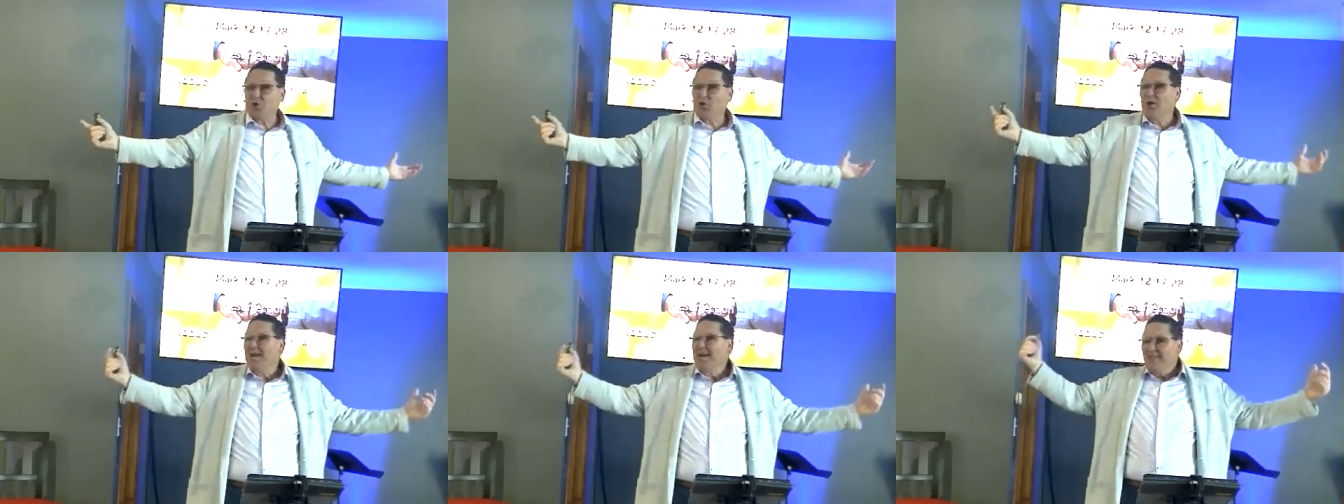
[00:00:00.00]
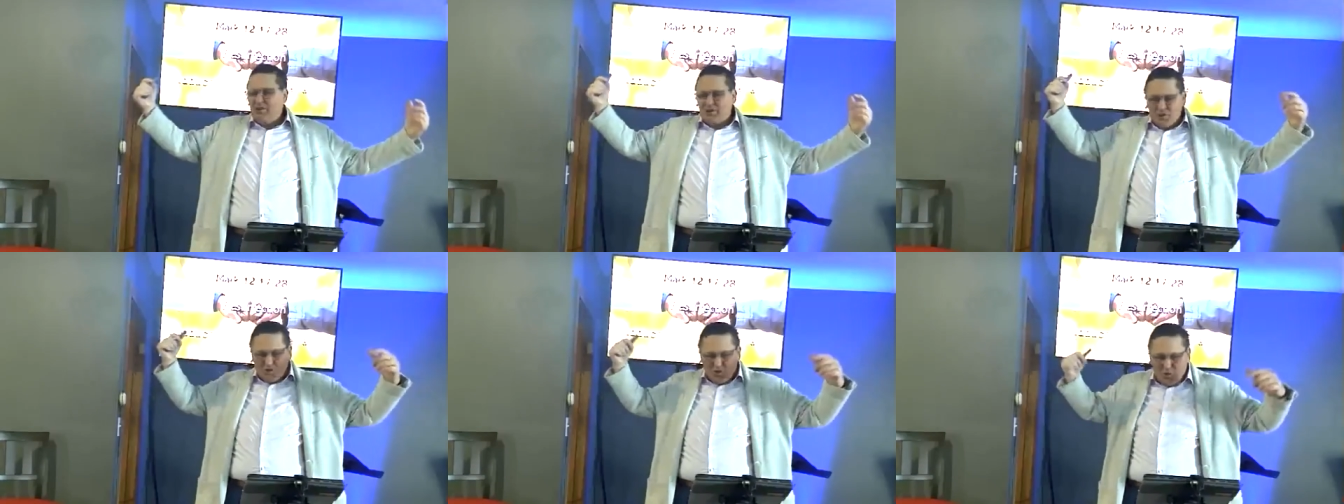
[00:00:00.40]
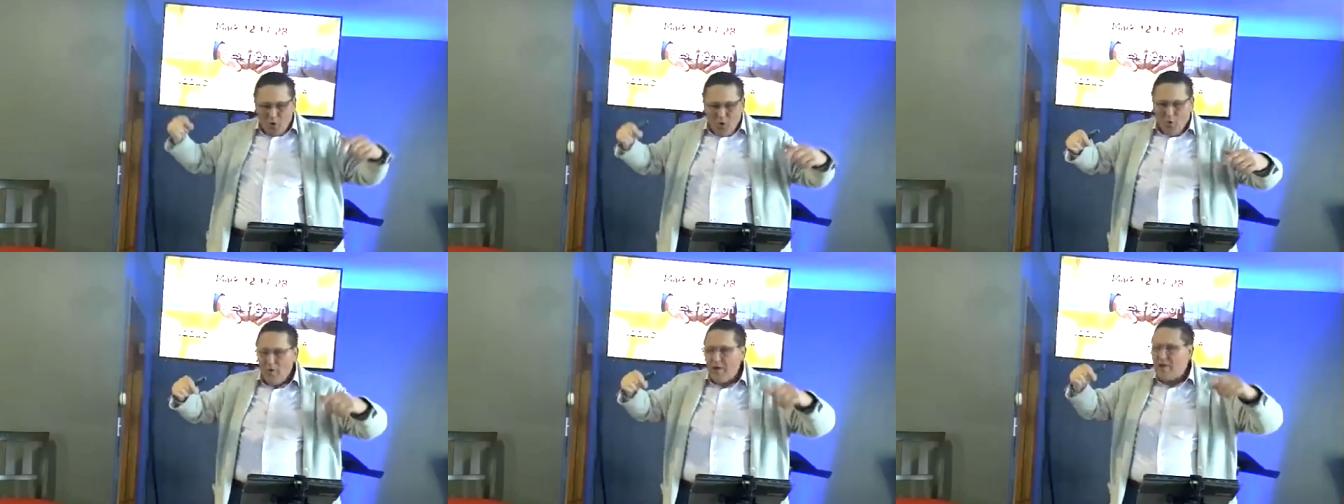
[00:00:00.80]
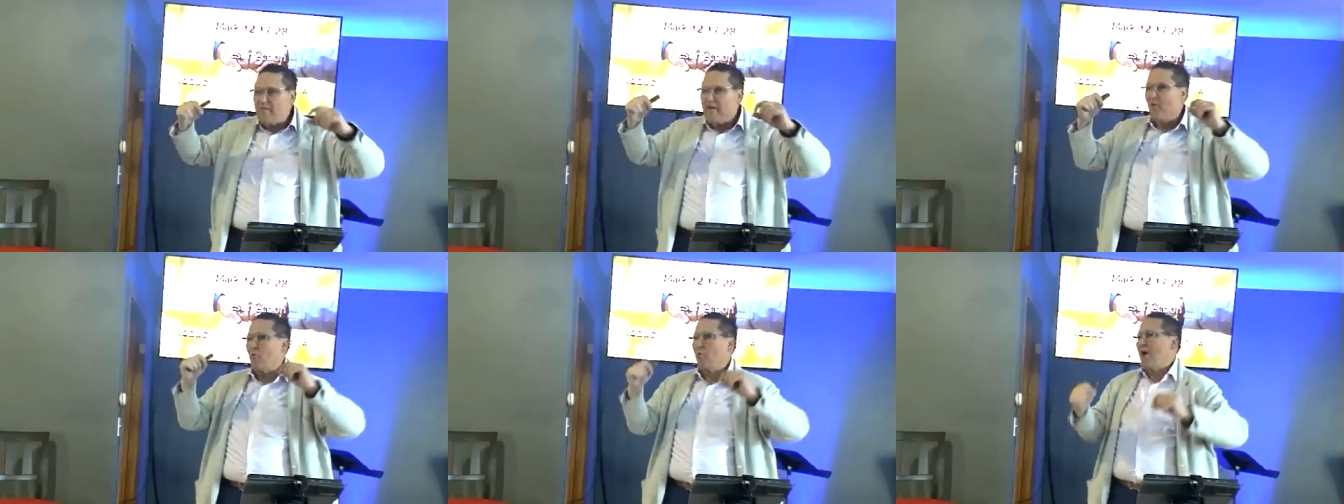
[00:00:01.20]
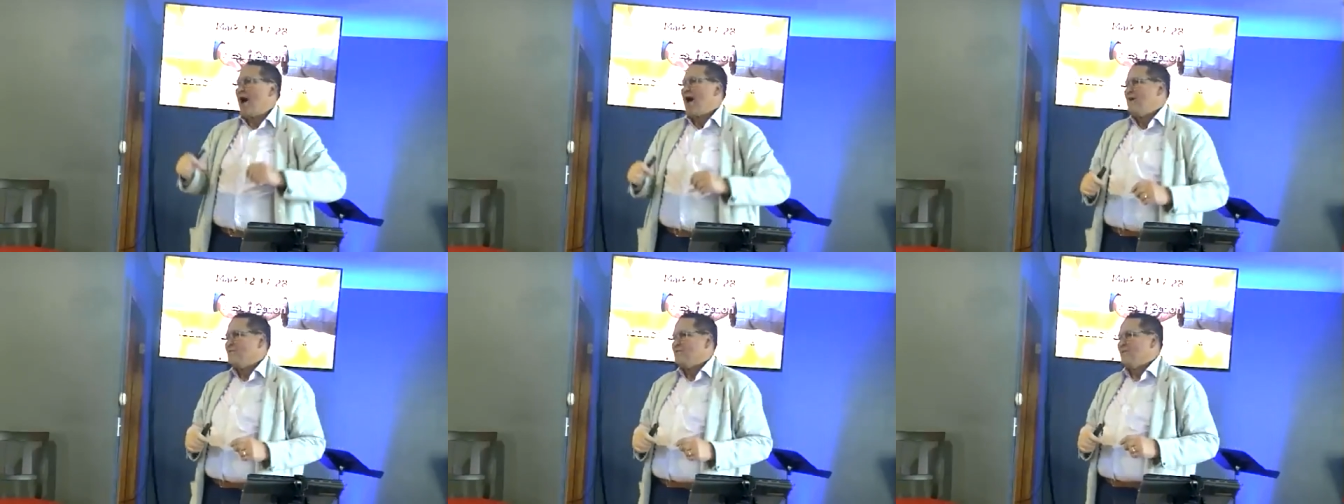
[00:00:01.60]
So this story that
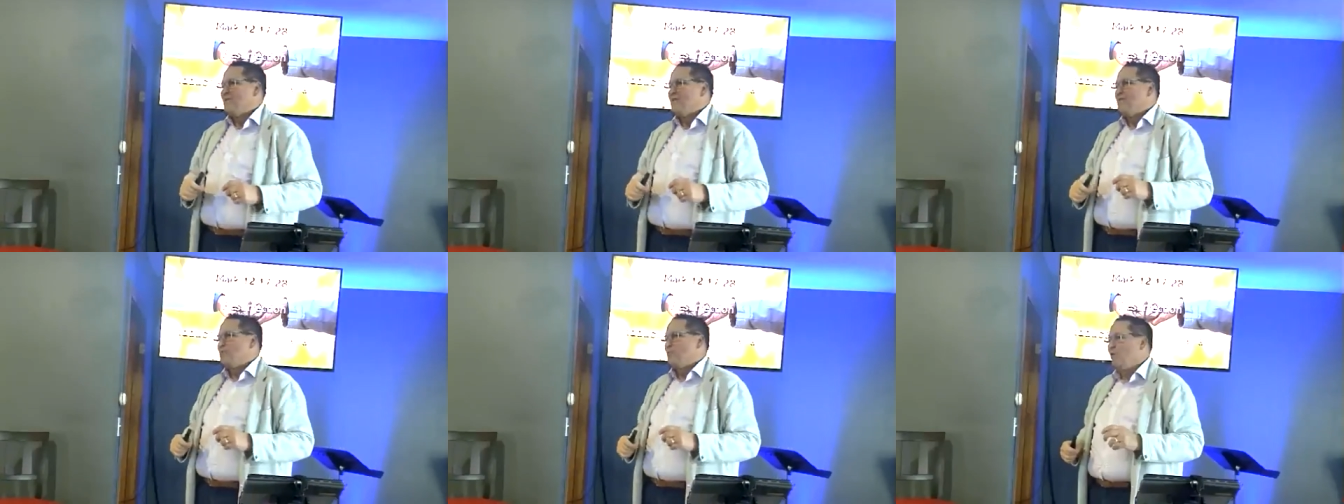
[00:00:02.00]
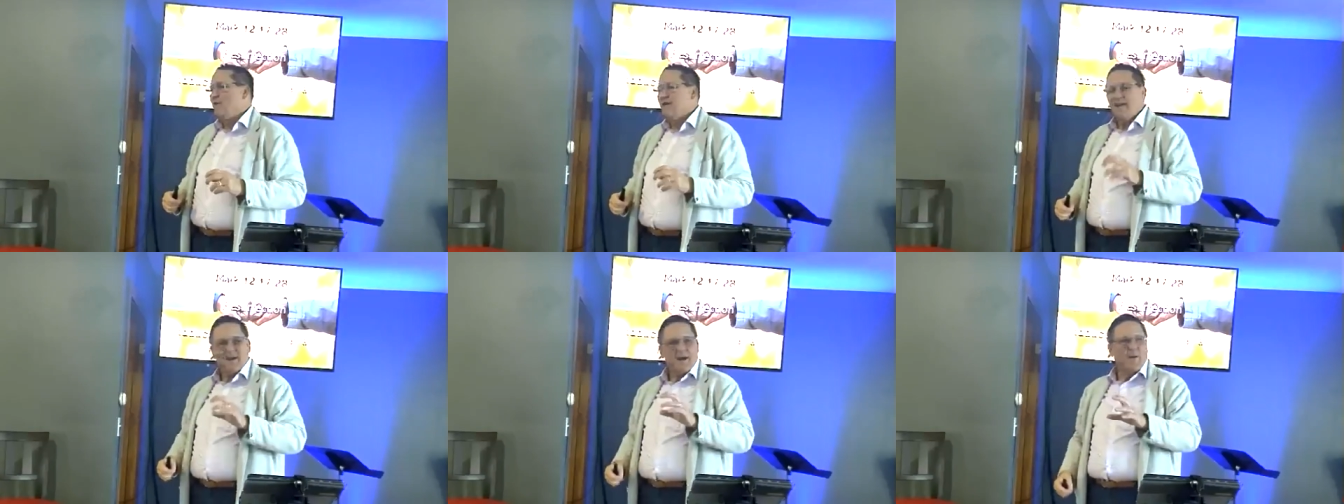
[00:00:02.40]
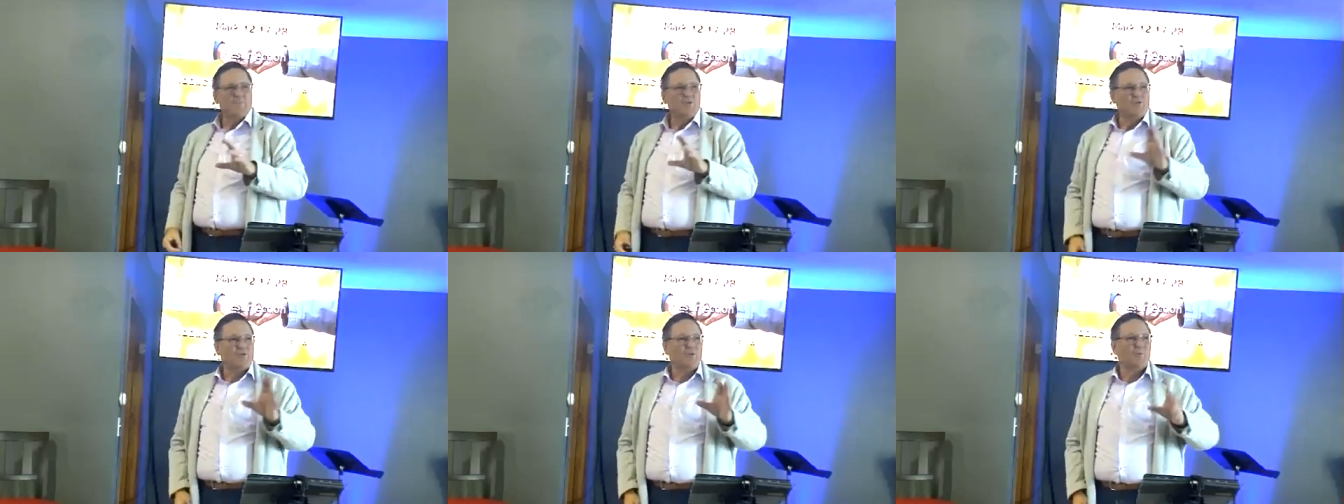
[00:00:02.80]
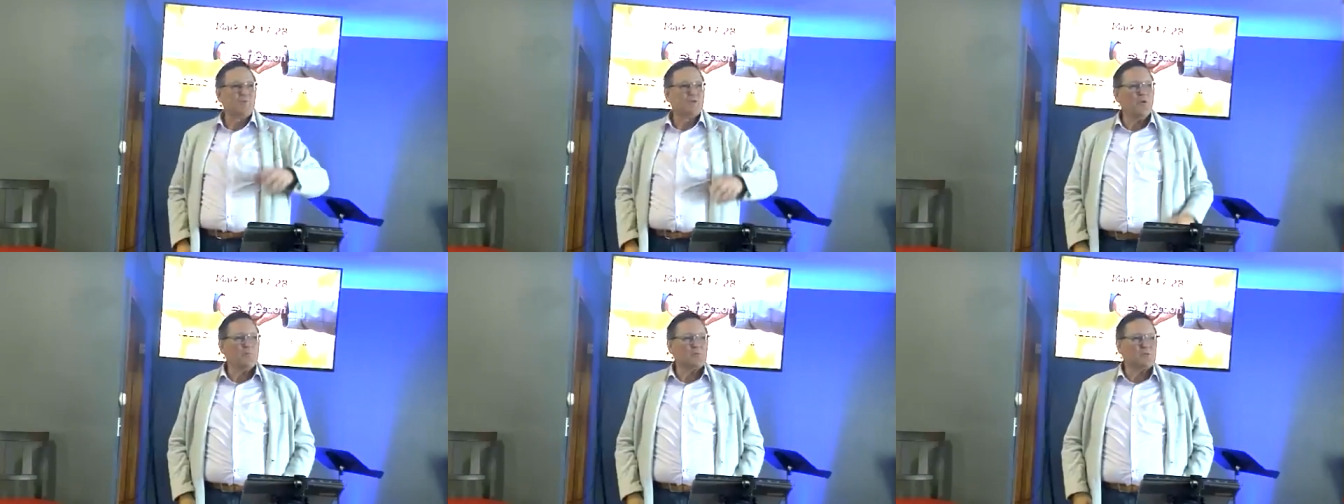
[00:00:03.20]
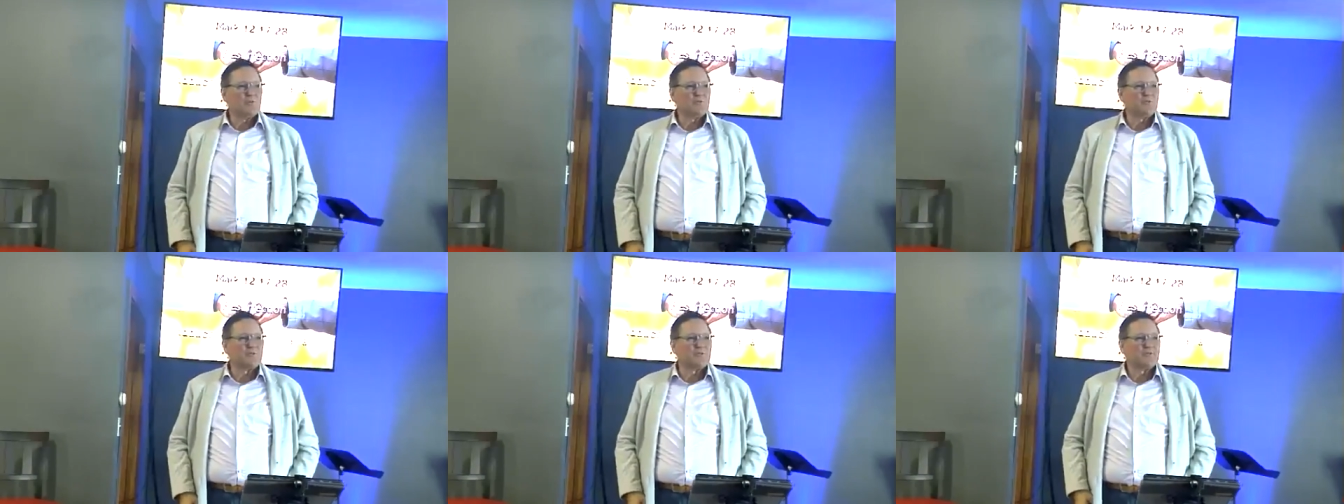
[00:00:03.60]
arises really comes from the
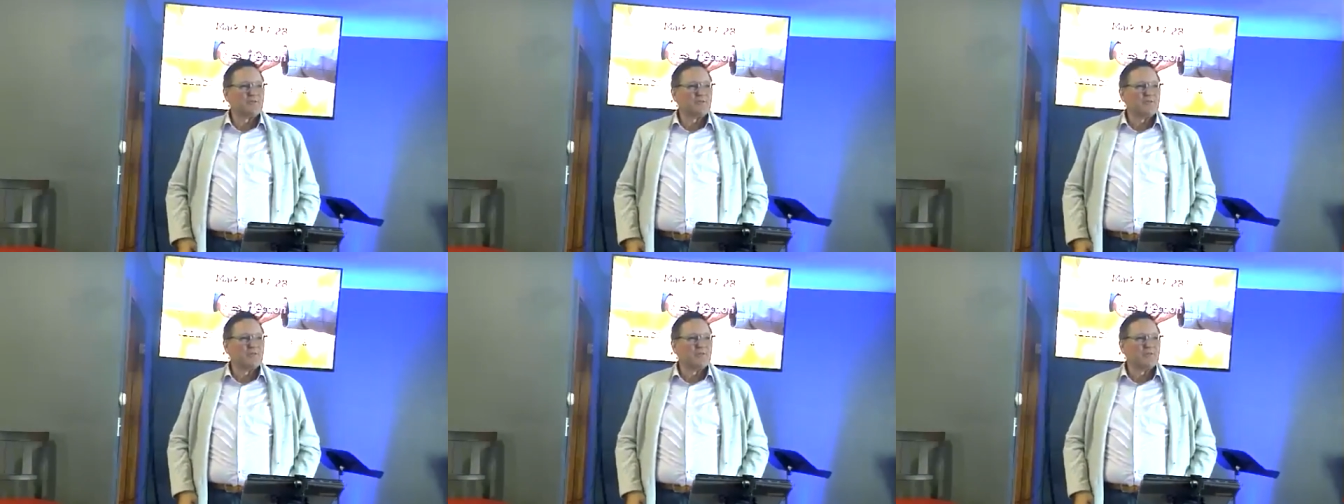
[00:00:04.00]
scriptures.